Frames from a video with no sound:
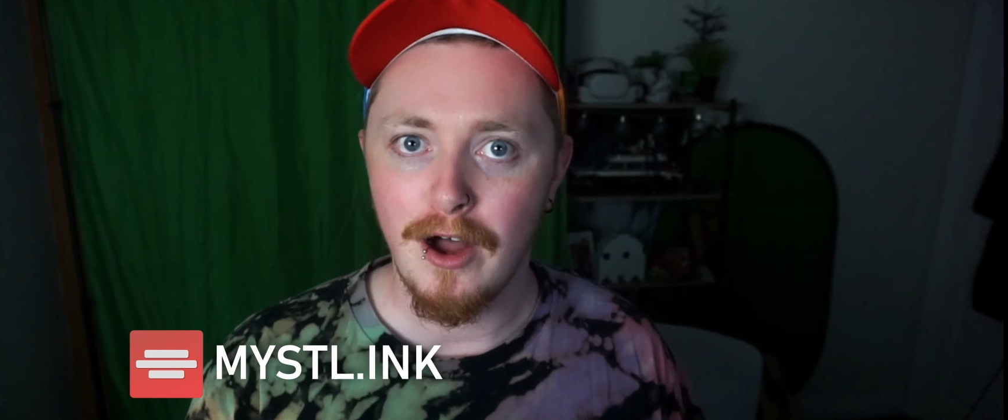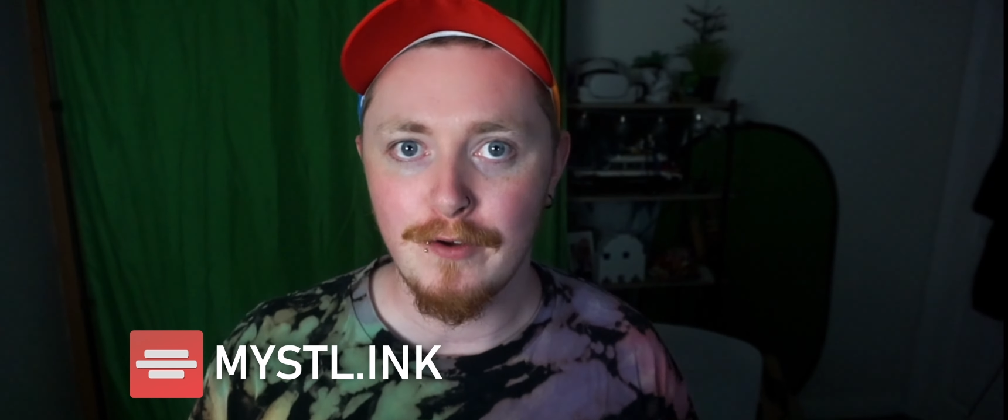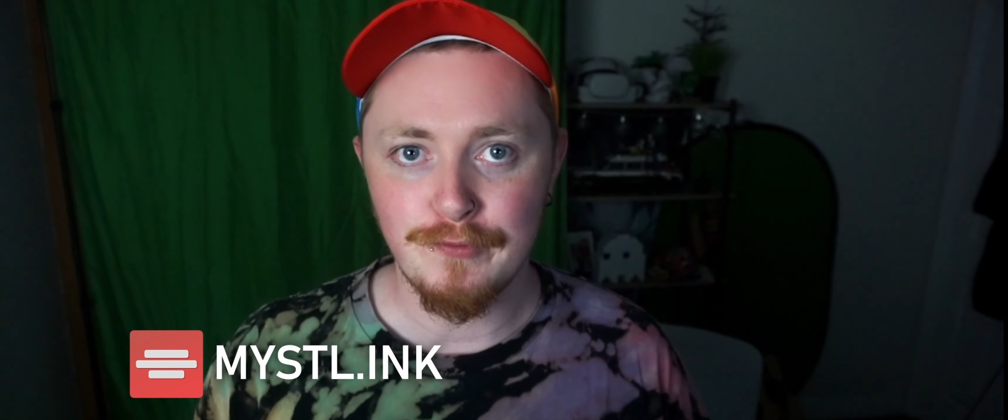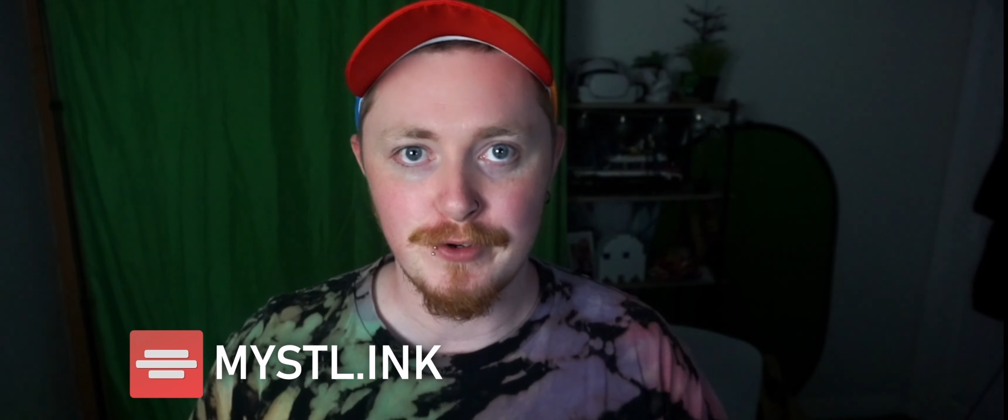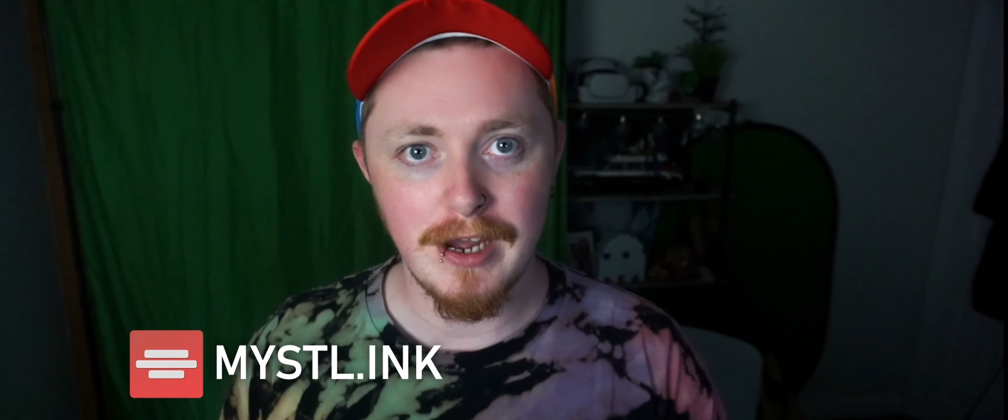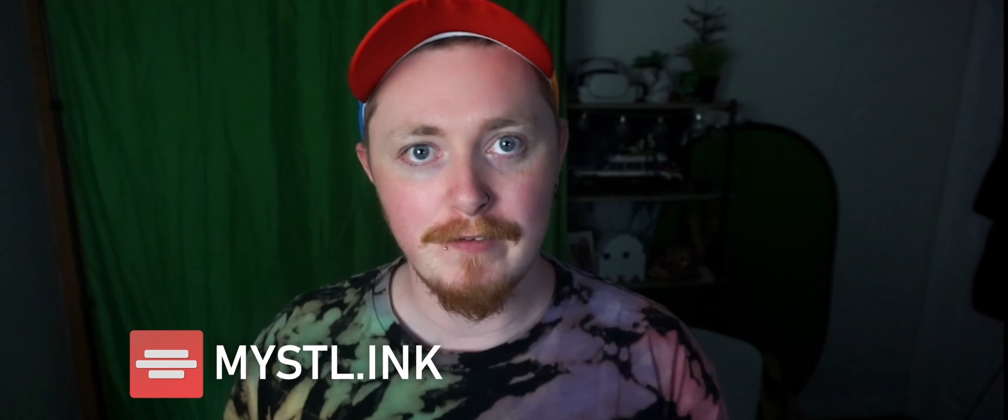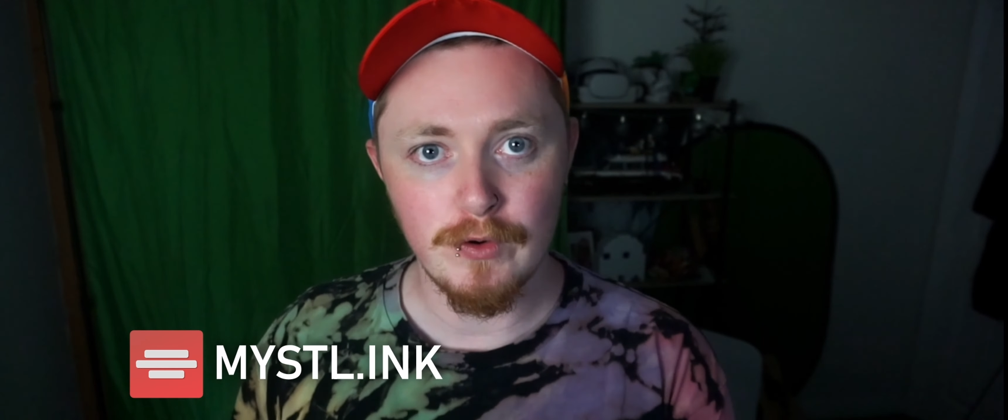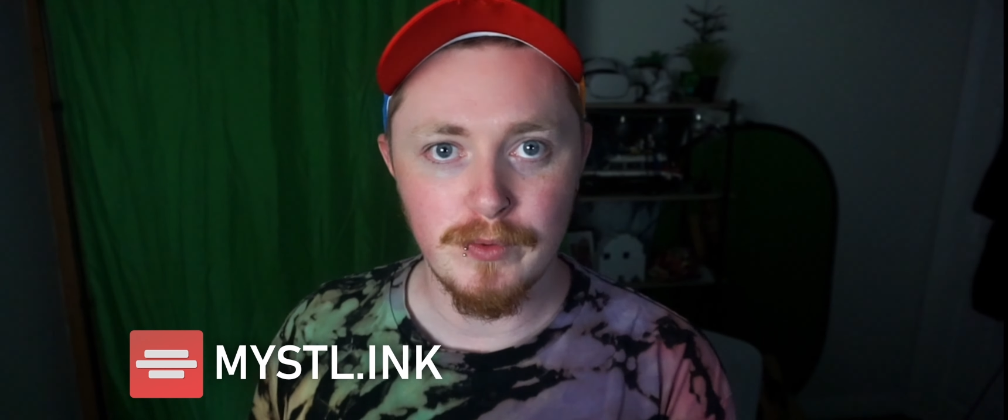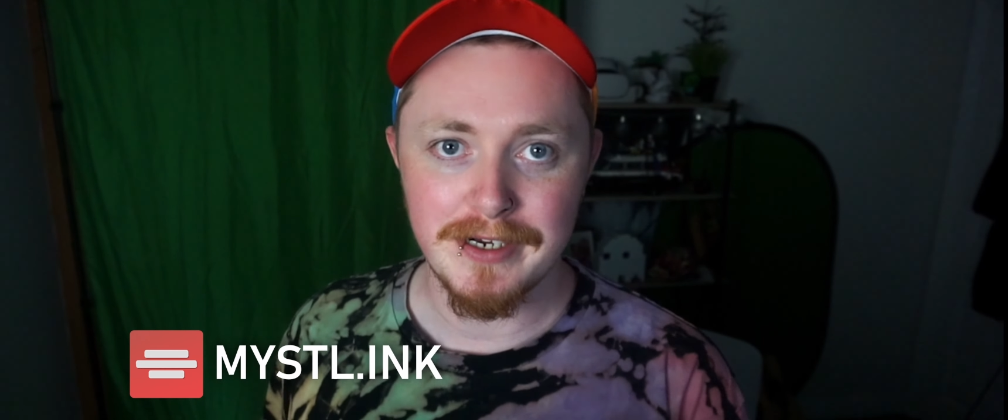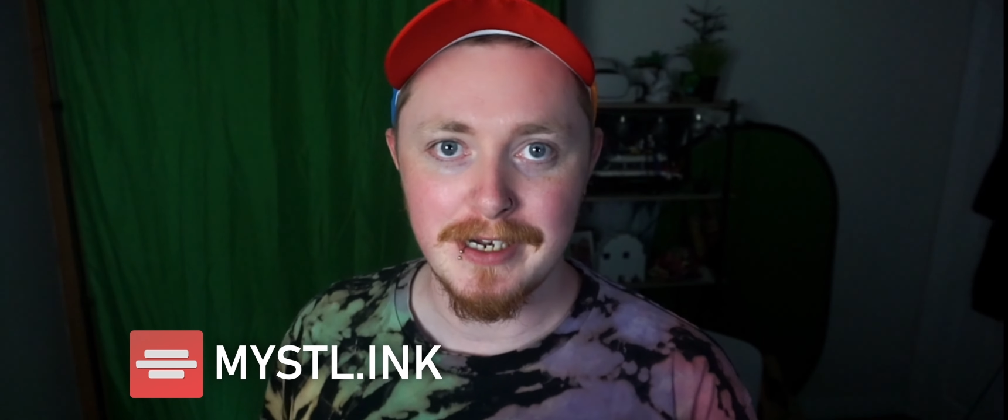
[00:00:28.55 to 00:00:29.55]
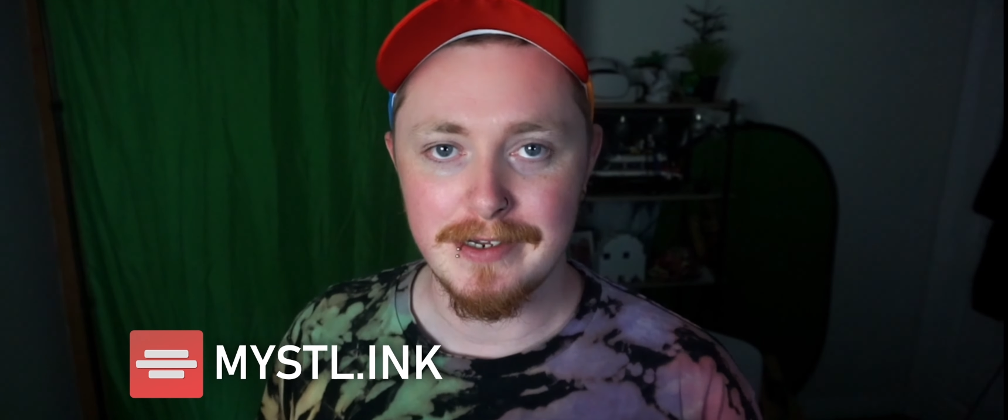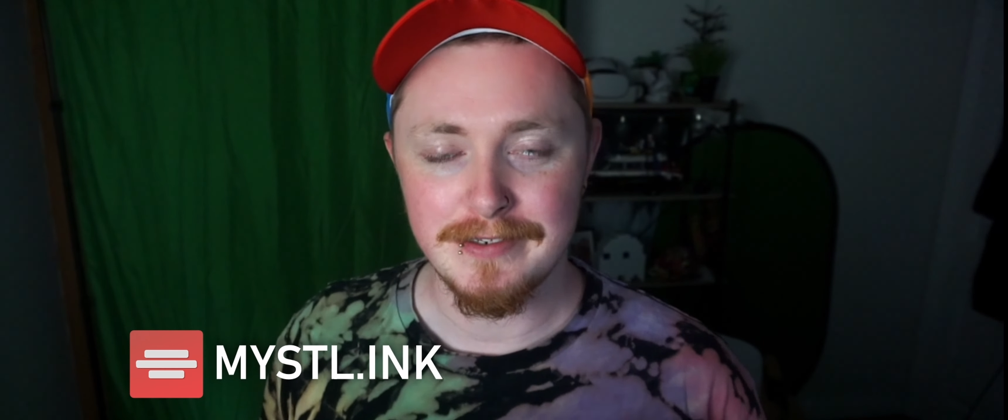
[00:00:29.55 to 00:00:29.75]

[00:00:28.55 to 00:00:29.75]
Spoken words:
offering of a one-click